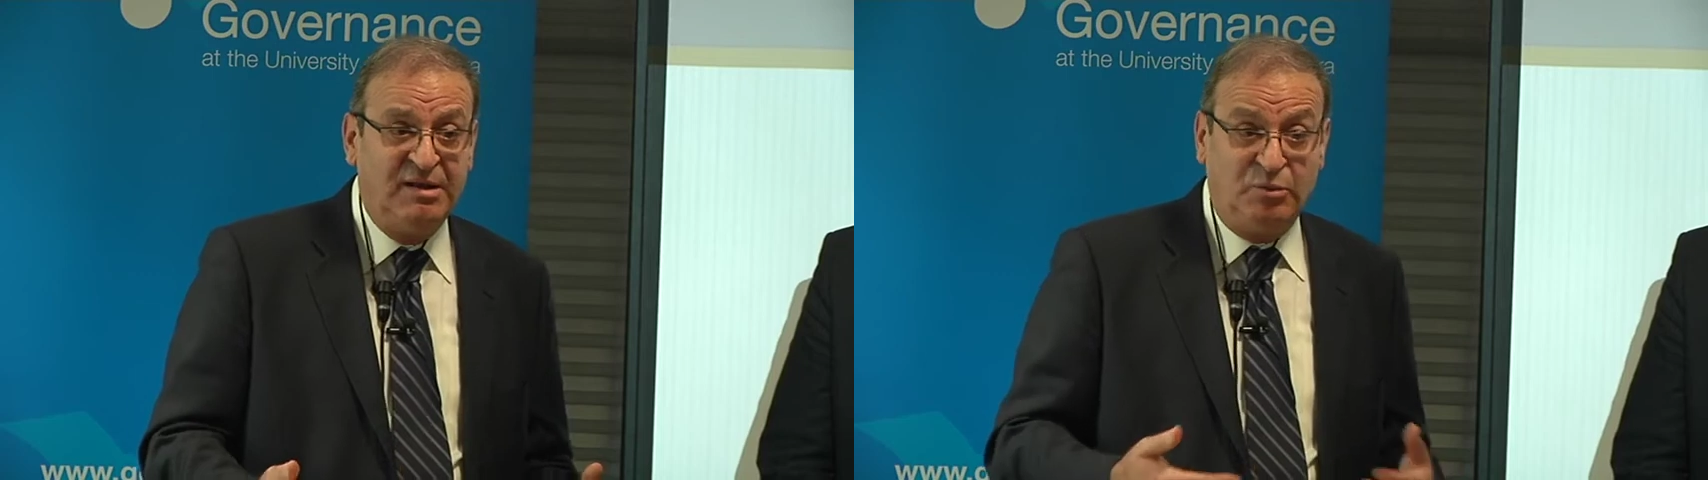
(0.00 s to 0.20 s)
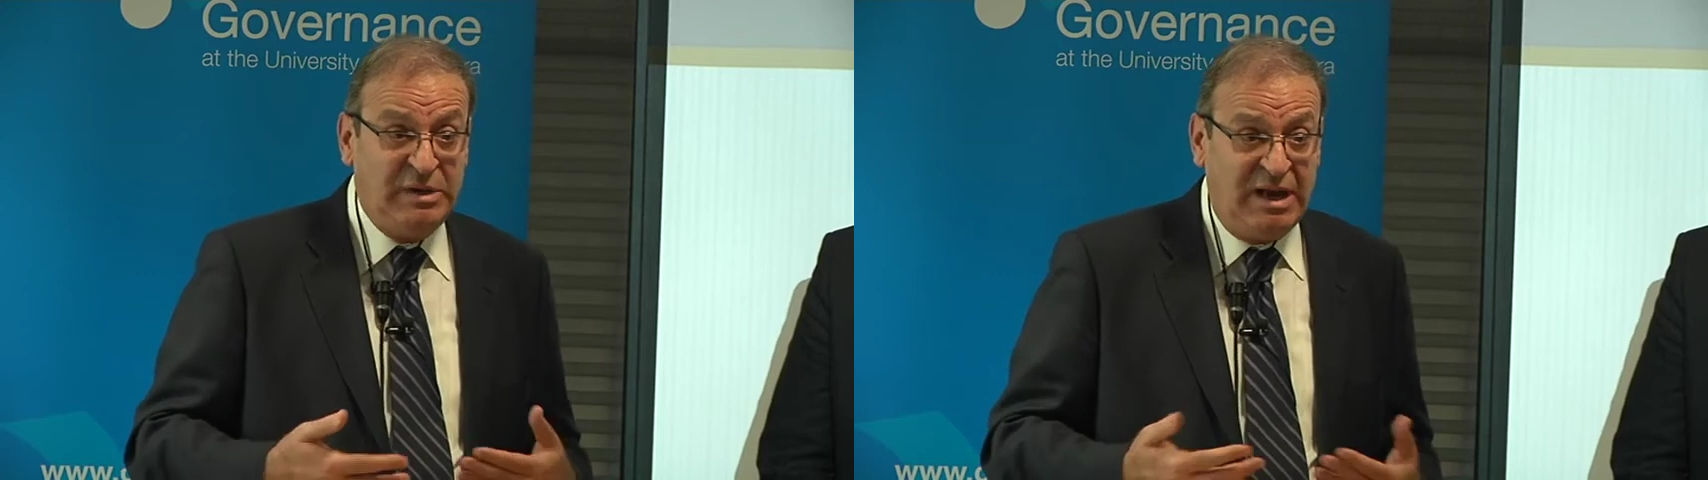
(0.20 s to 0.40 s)

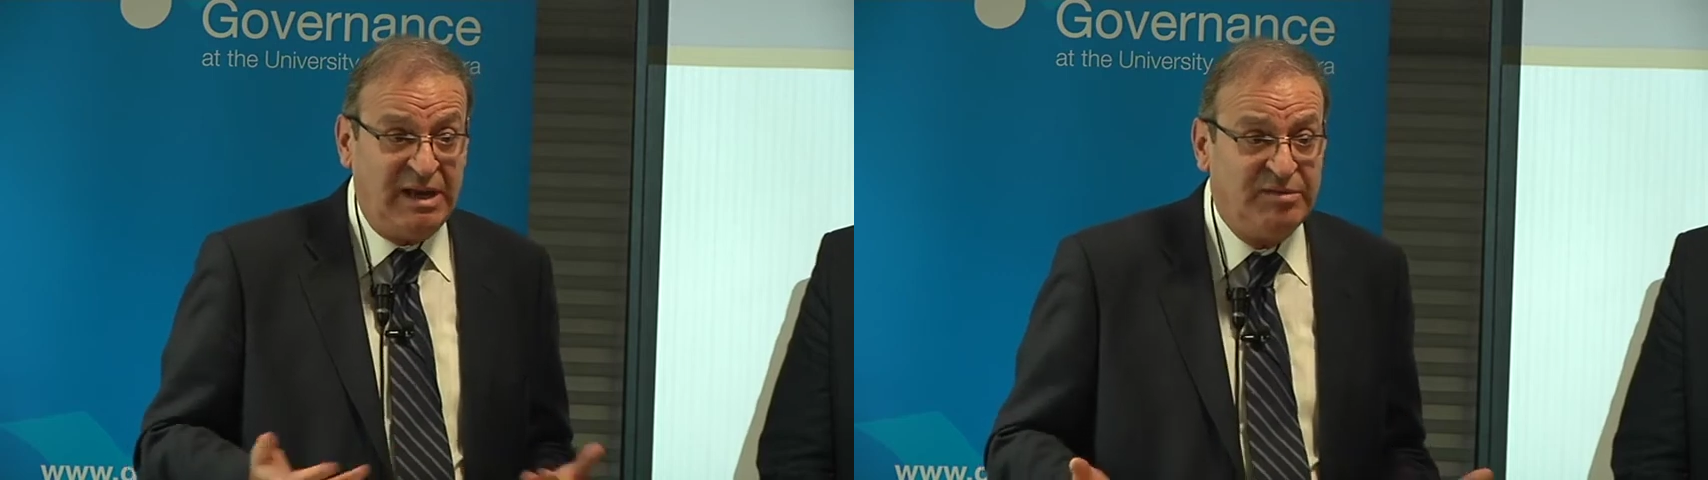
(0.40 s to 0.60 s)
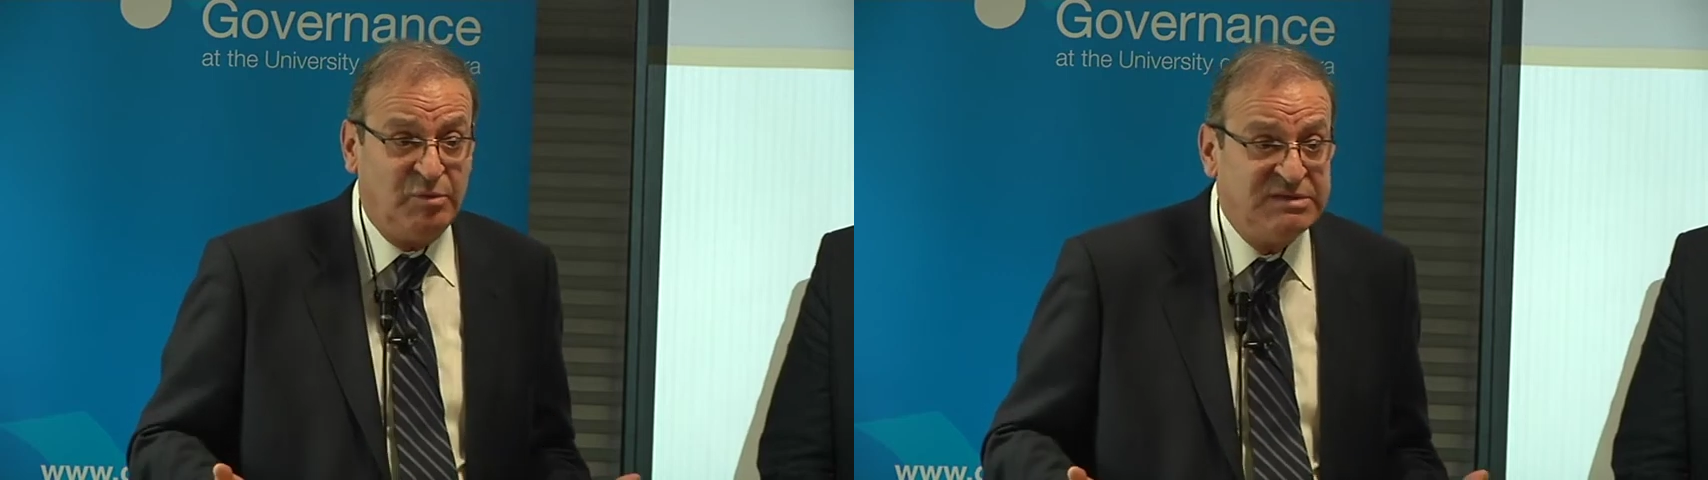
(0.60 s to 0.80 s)
we
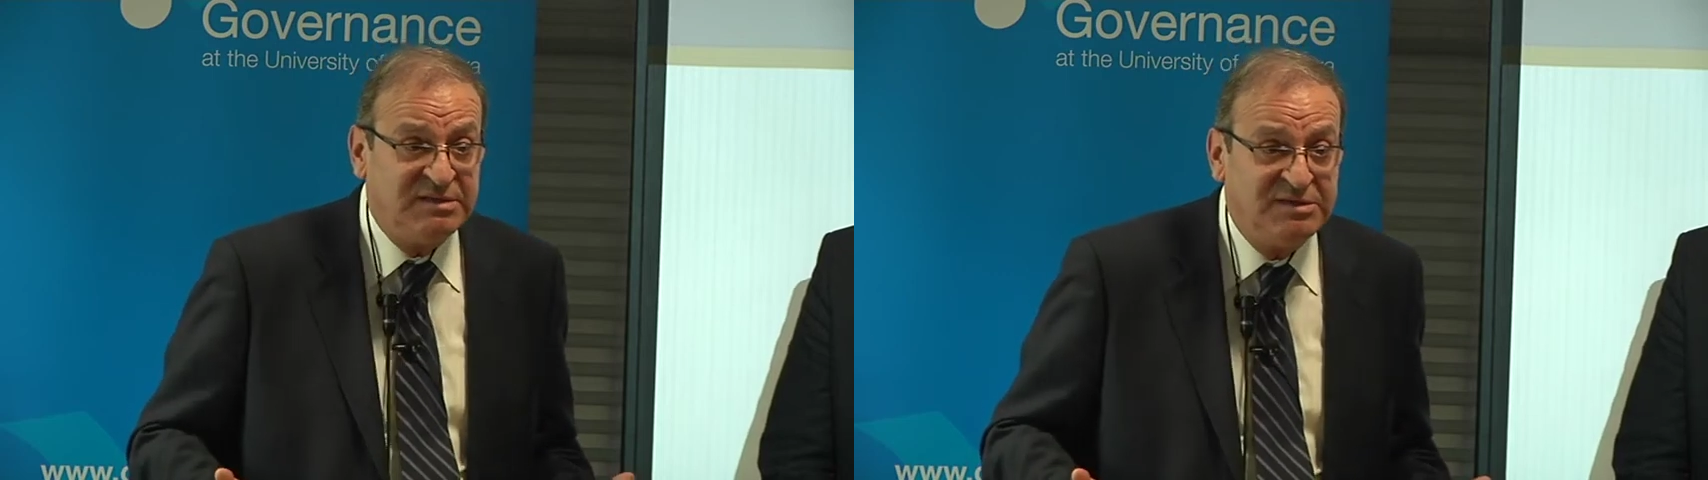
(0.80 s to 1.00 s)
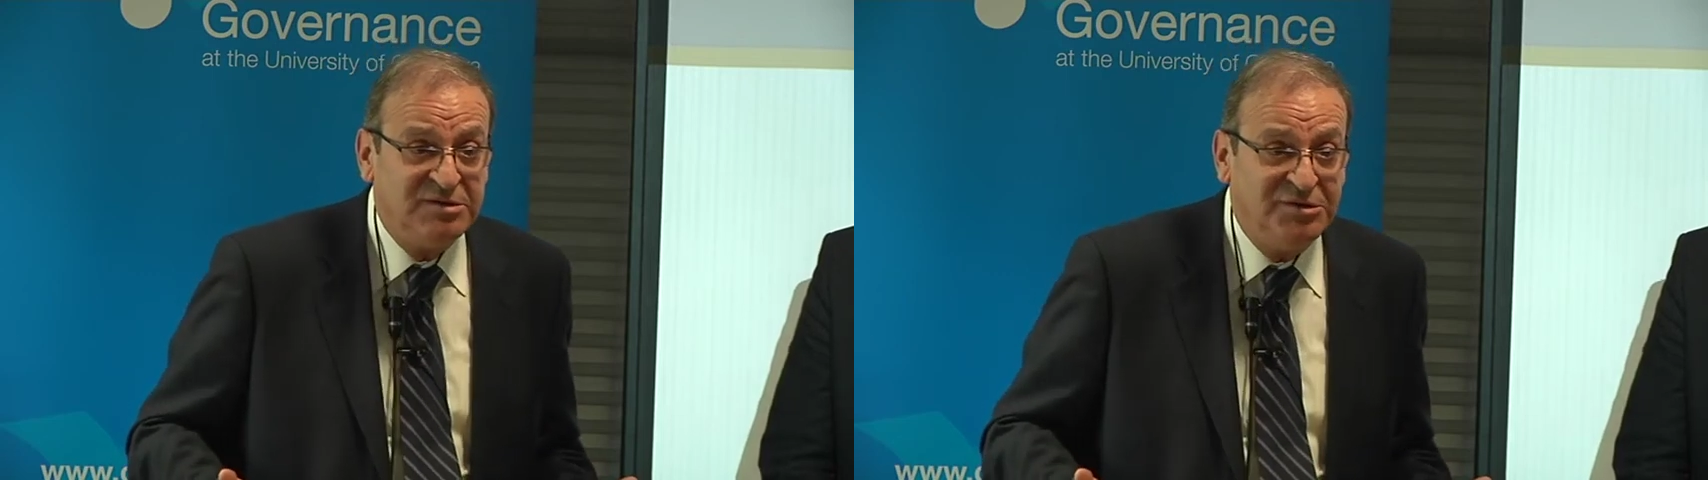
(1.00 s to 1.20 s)
like the
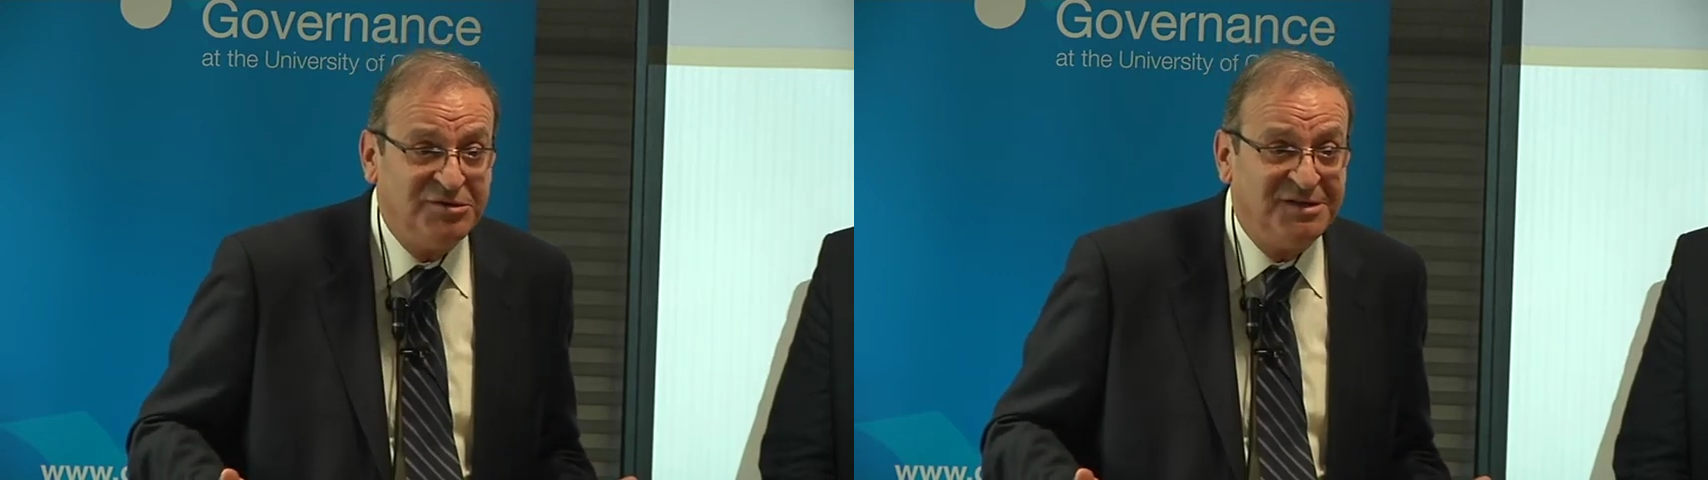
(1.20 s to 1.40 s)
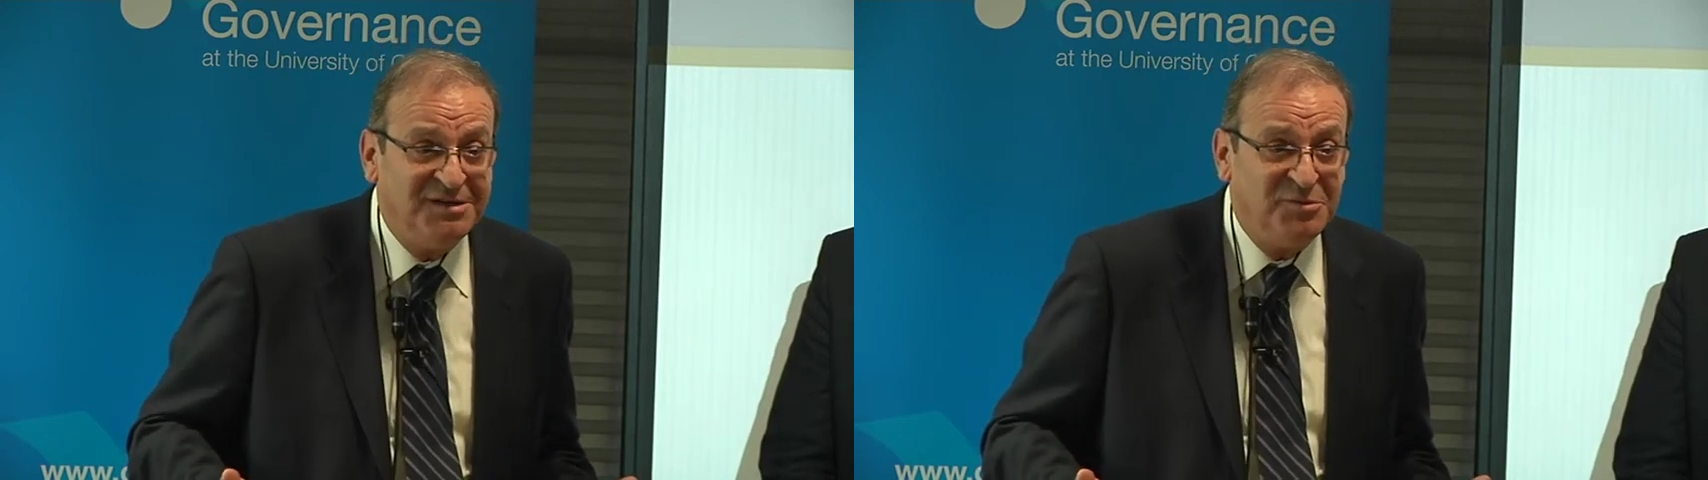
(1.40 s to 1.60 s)
one-state
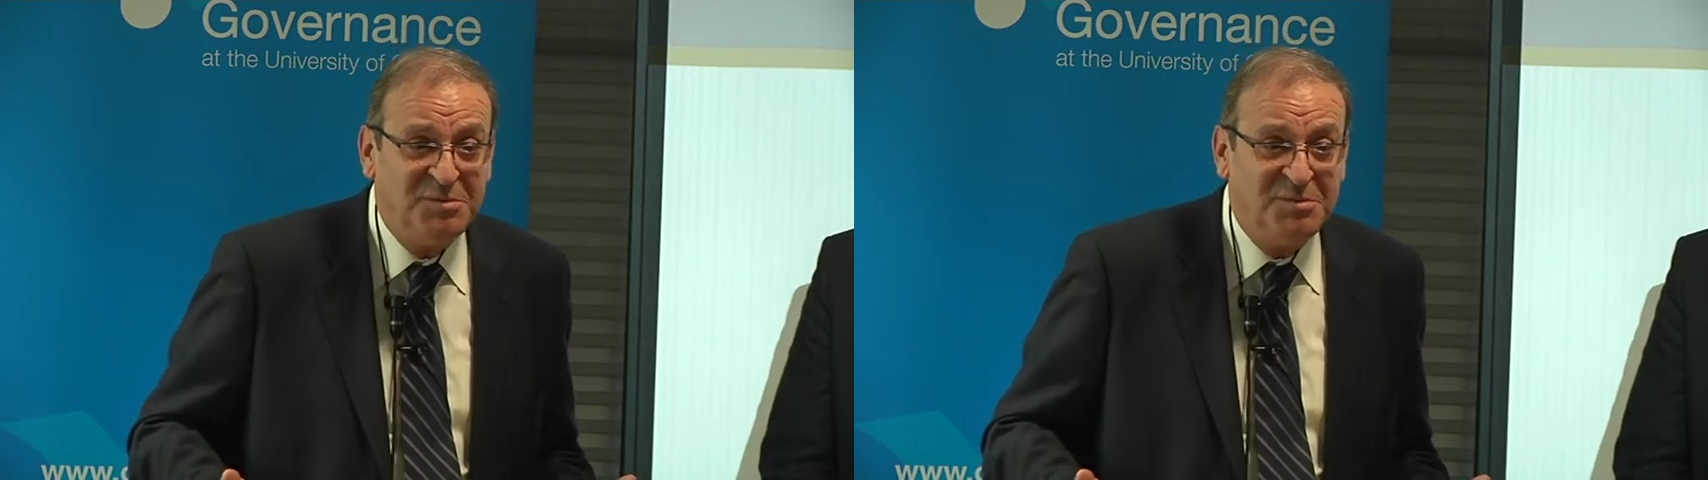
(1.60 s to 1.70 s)
solution.